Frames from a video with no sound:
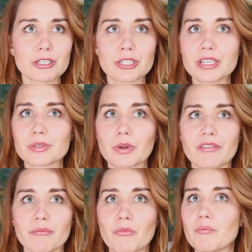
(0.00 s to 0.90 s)
She is
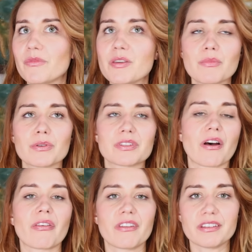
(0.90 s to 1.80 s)
one of the most
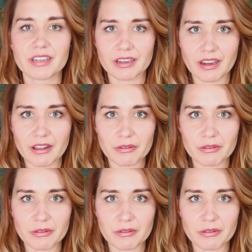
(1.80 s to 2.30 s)
authentic